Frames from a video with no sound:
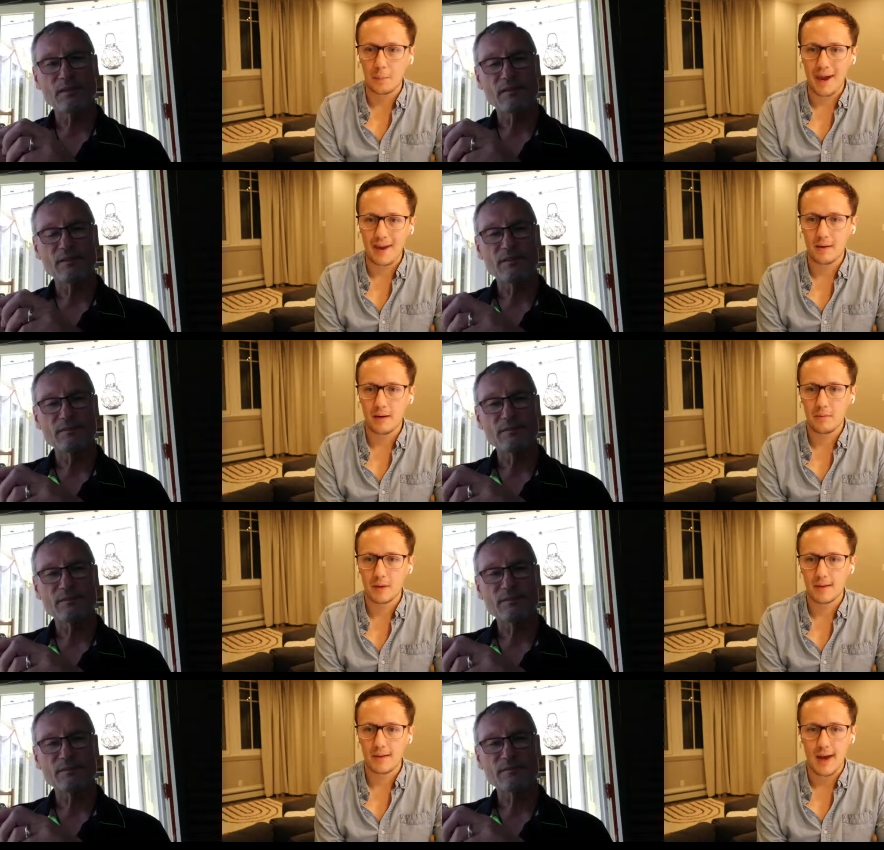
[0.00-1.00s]
Speaker 1: pandemic
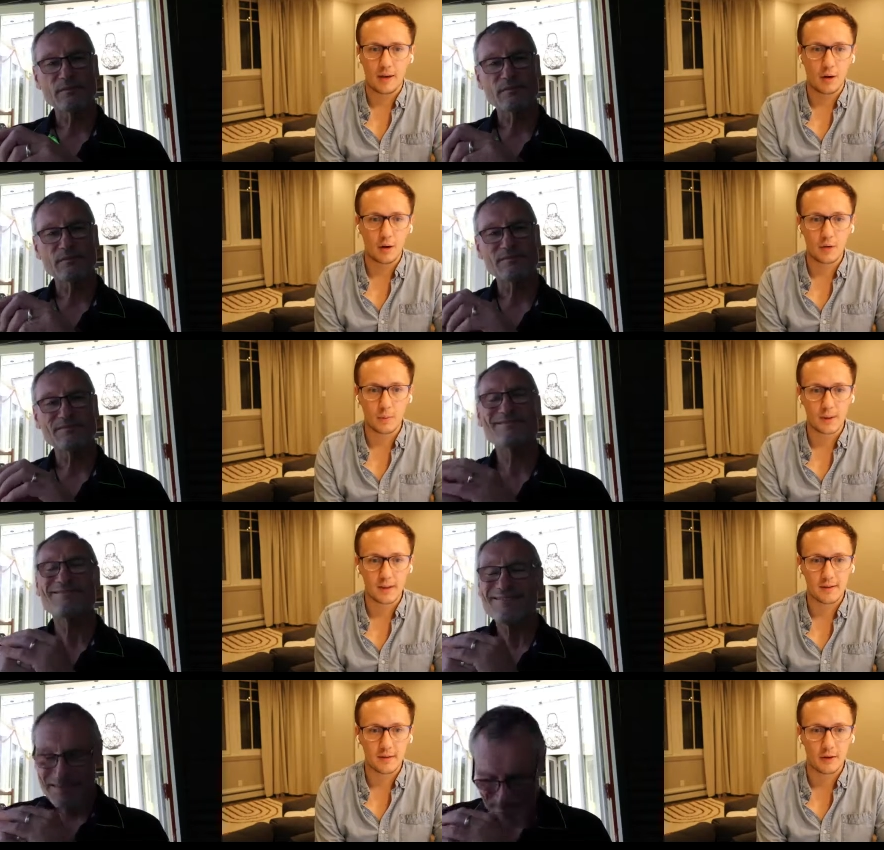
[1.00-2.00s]
has had on your
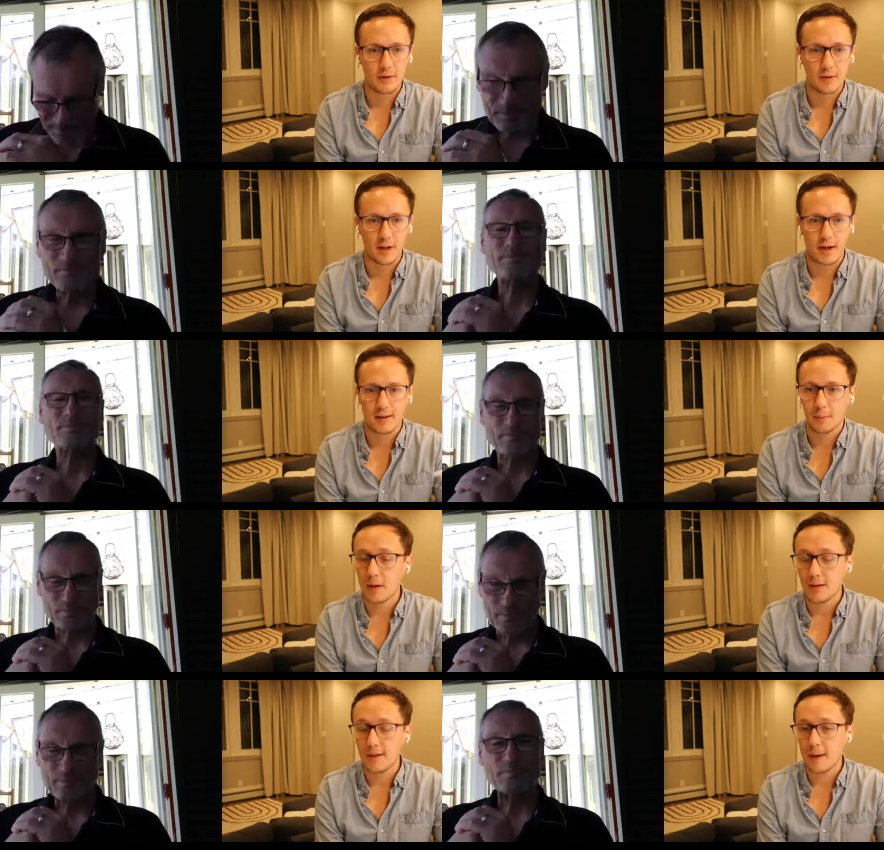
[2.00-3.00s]
business over the last,
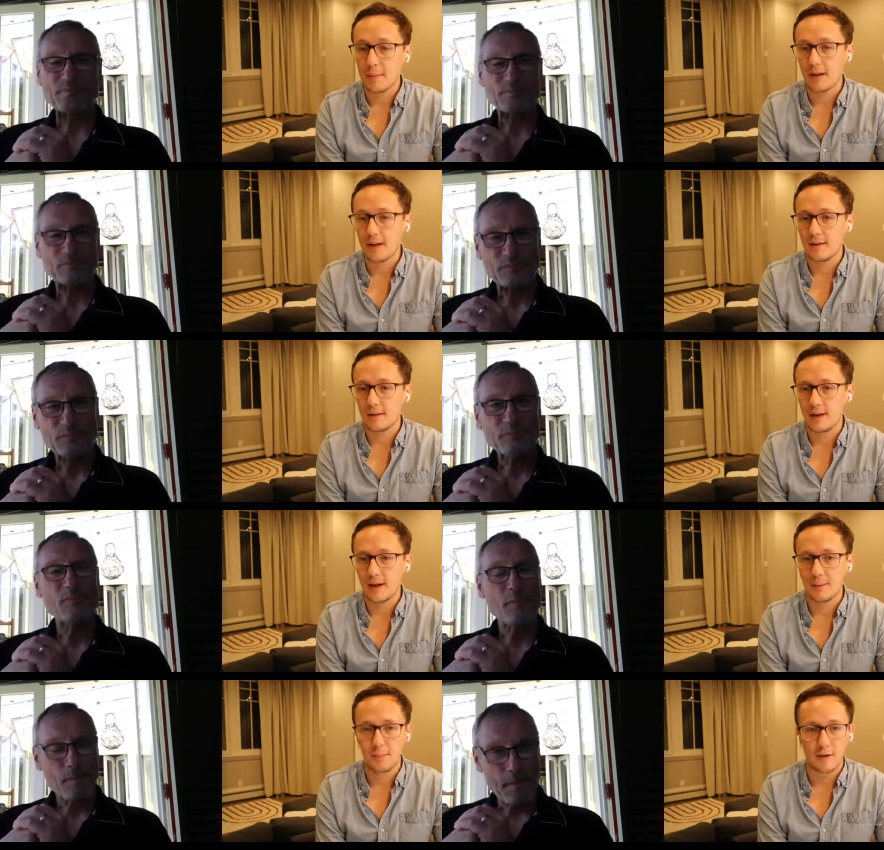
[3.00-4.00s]
because I mean, it is
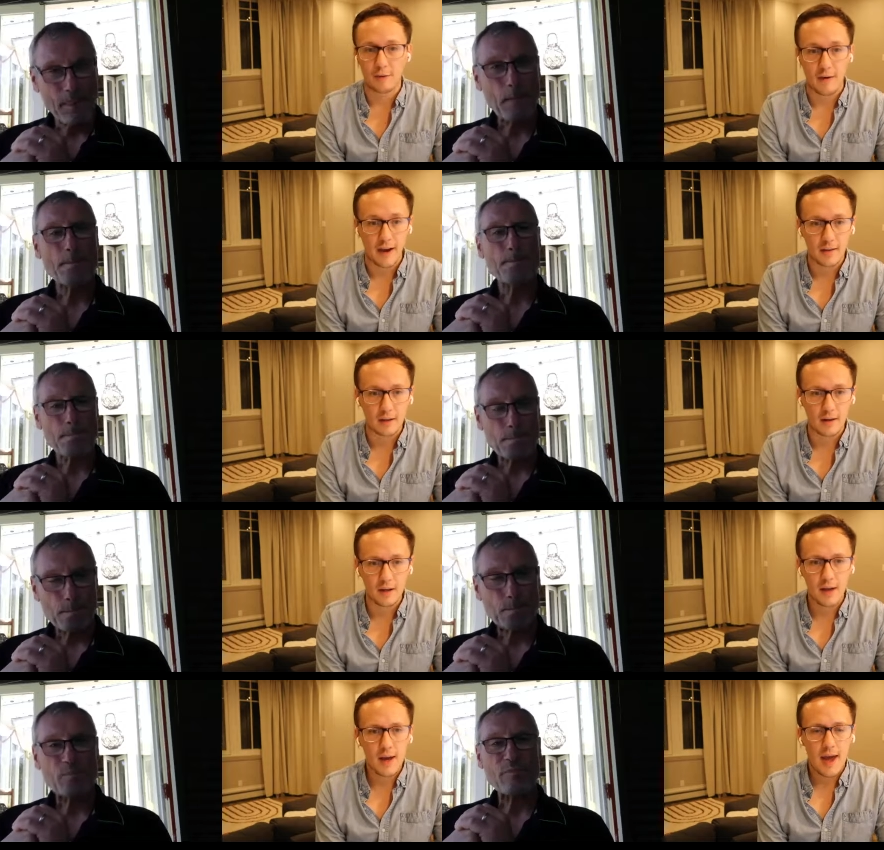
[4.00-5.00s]
a big factor.
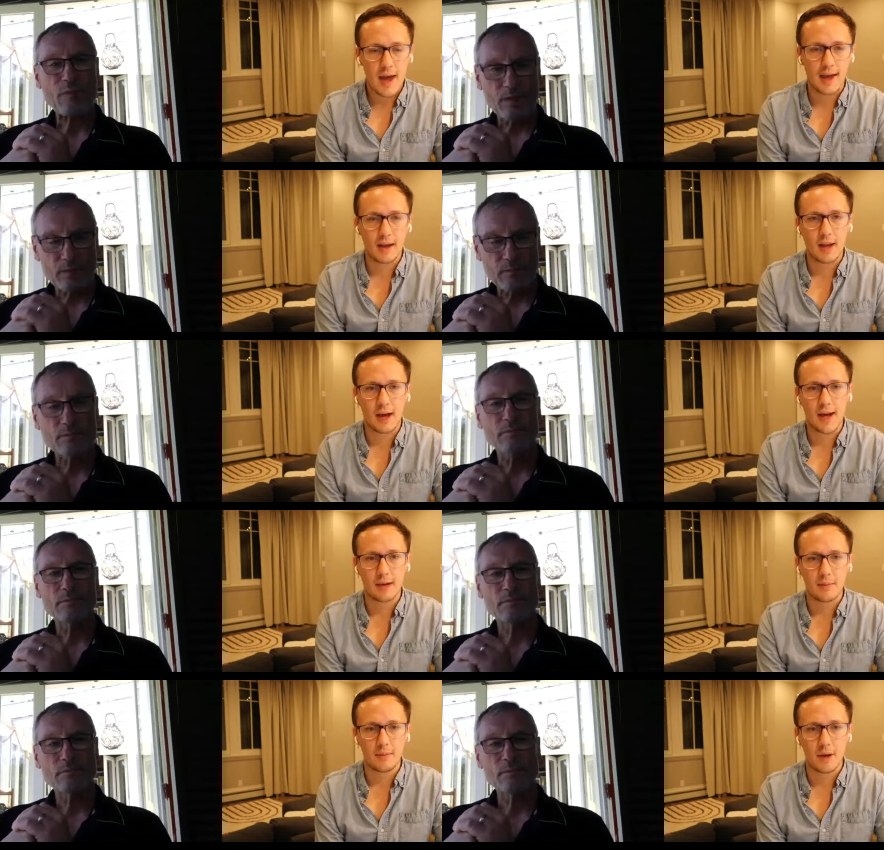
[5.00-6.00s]
And
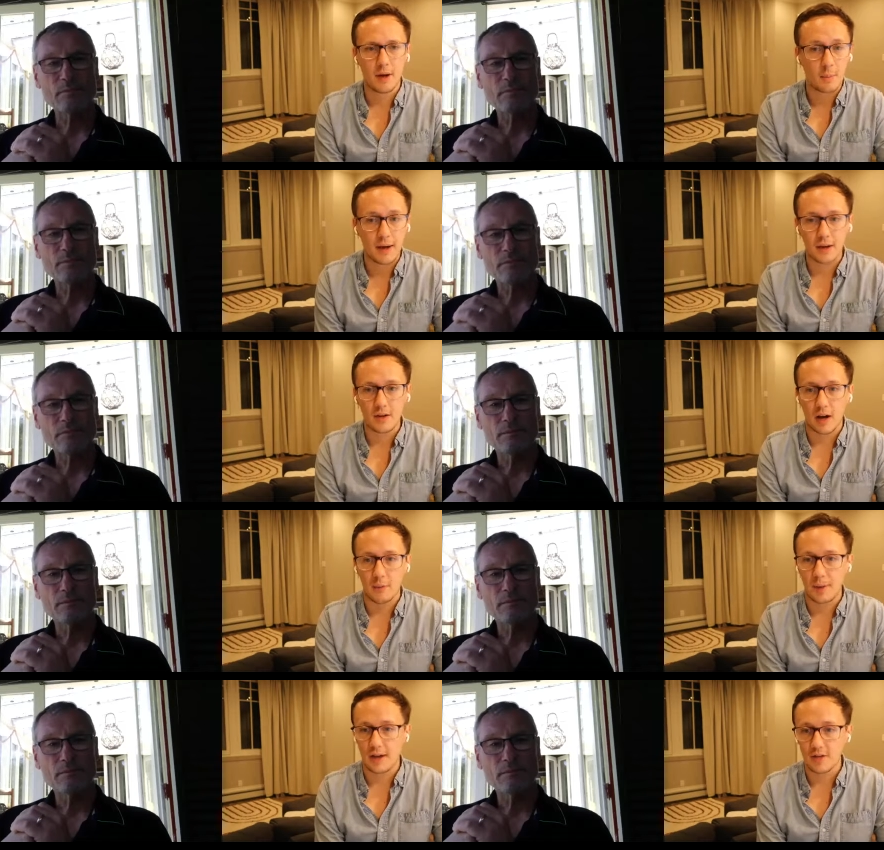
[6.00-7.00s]
like, it would be, in,
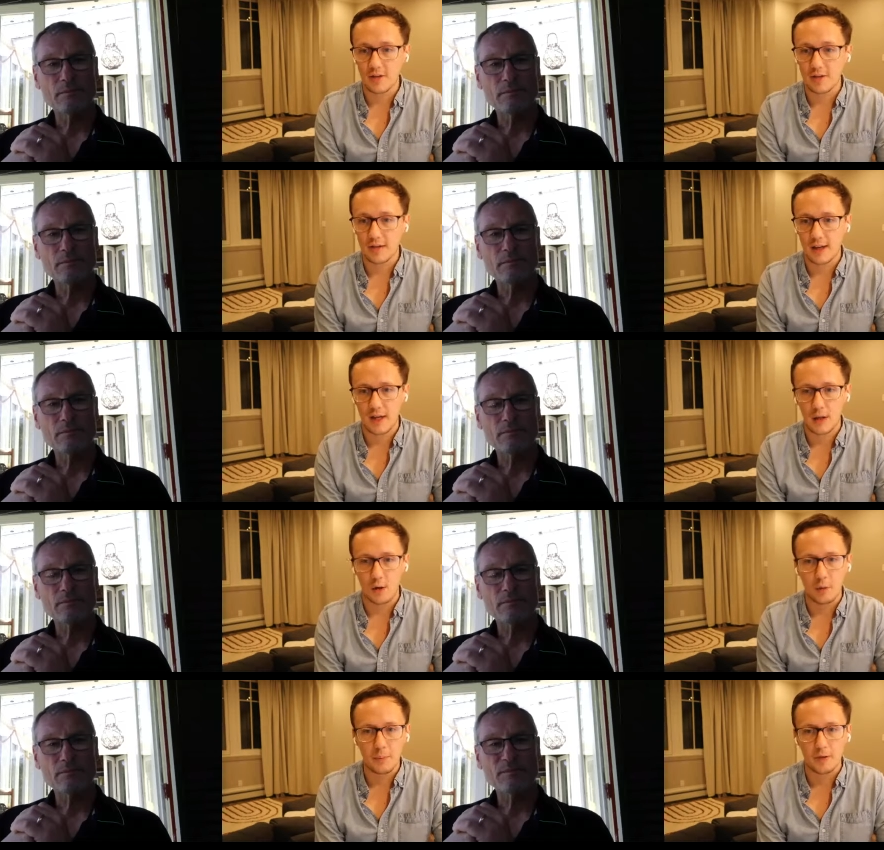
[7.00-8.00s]
I'd be interested to hear
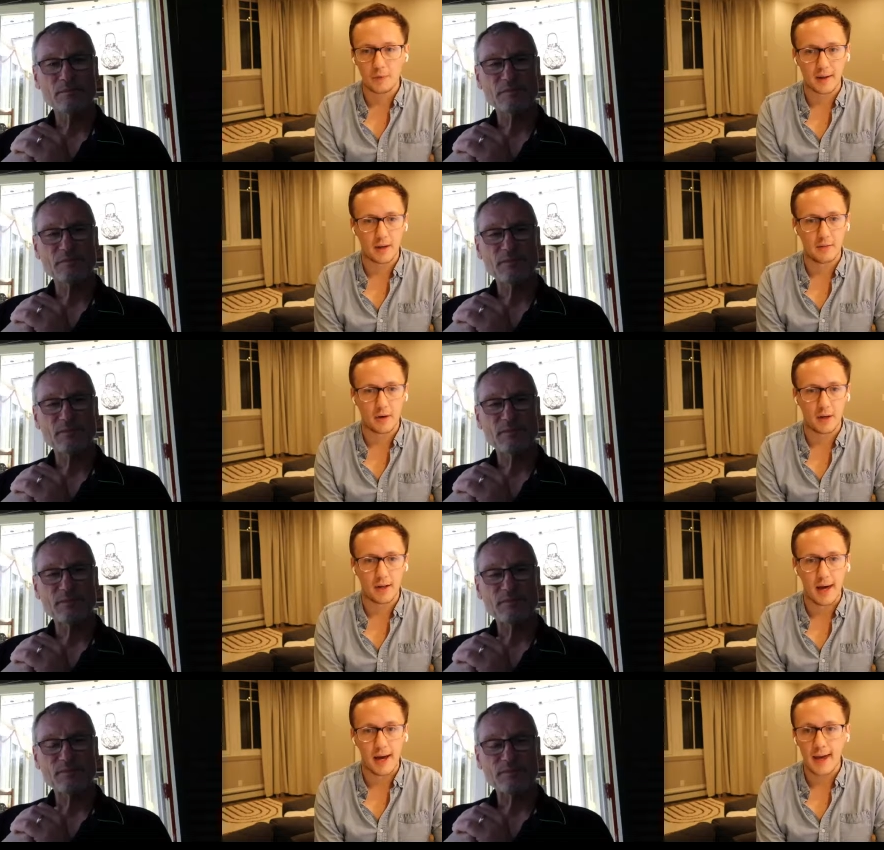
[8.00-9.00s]
your perspective on
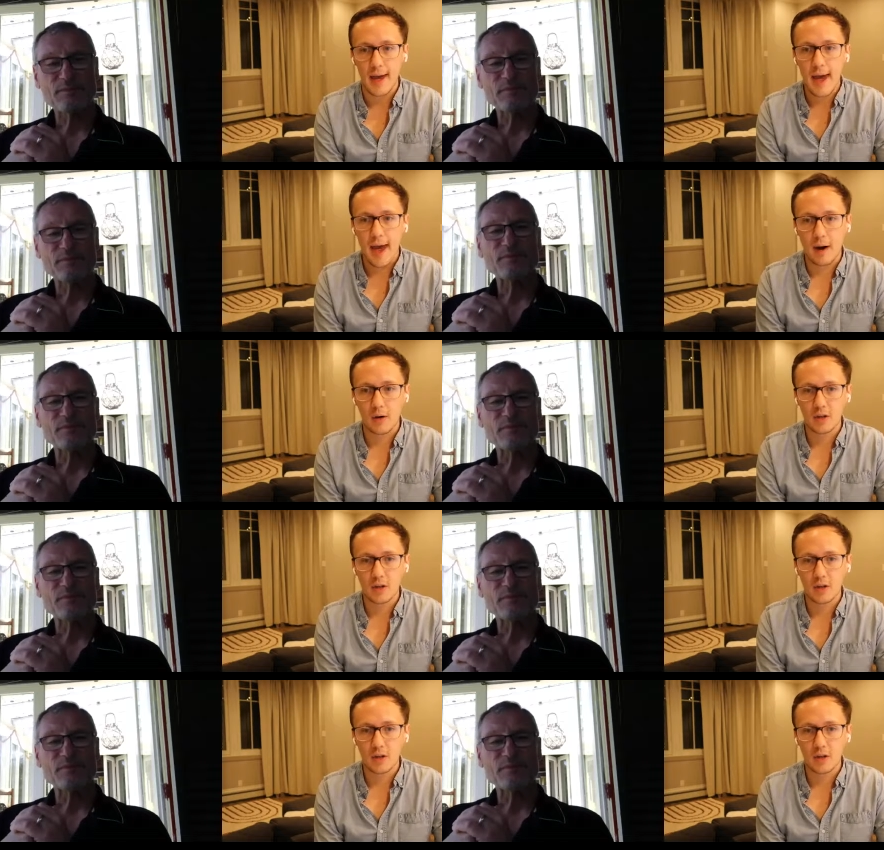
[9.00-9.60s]
it, like how